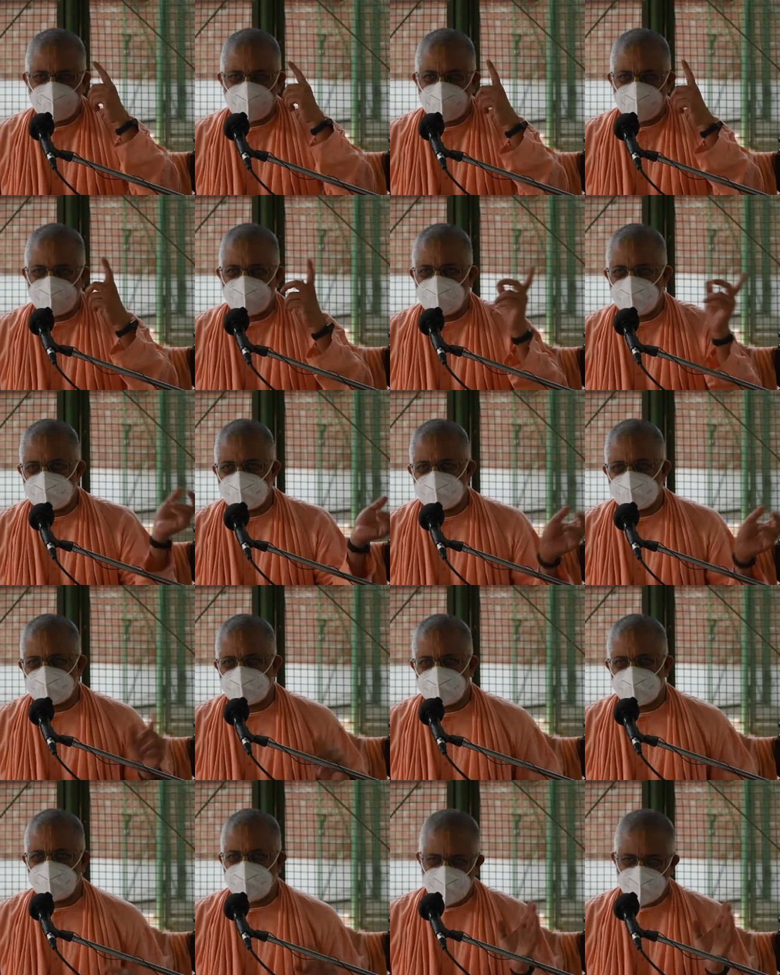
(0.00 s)
nutcase, his
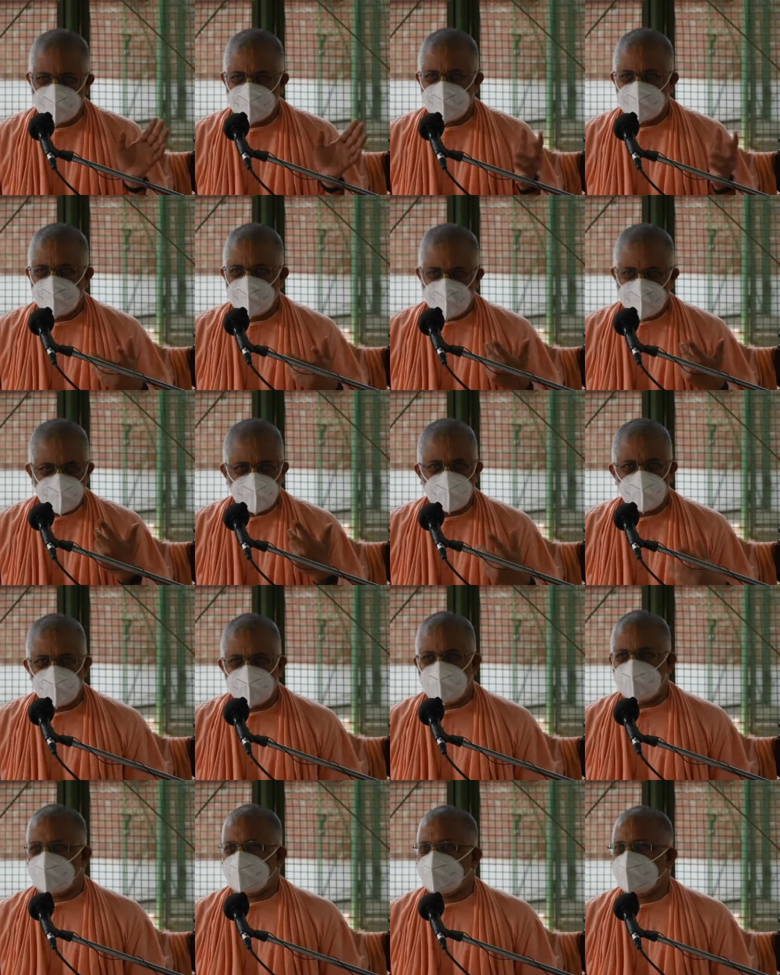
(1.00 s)
son. Maybe
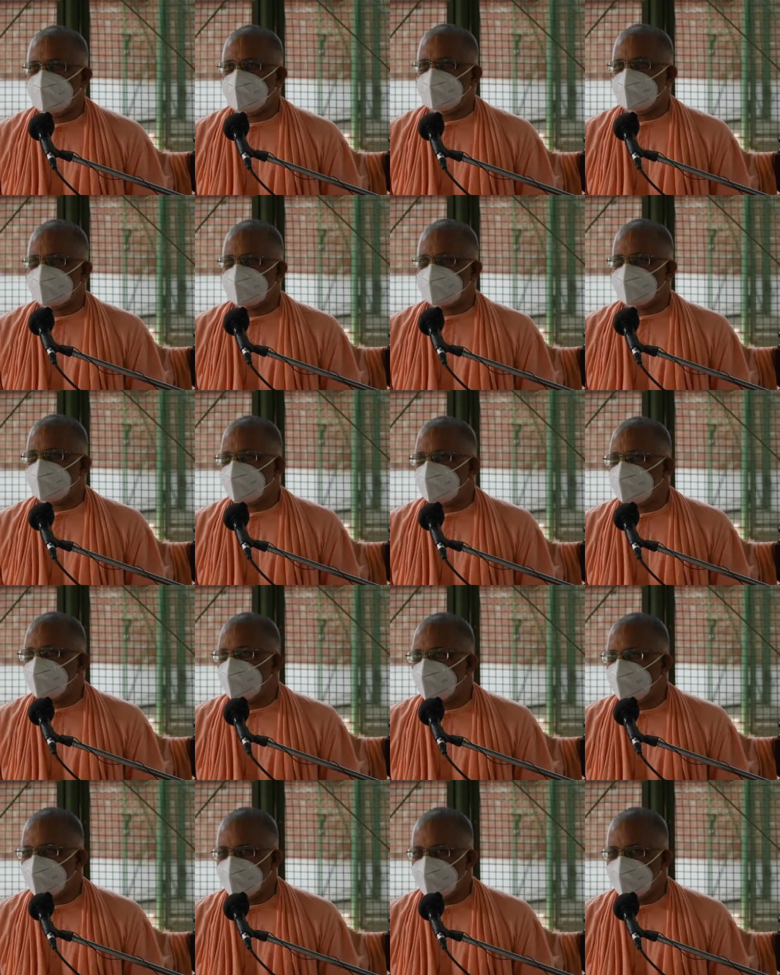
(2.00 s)
the king does not know.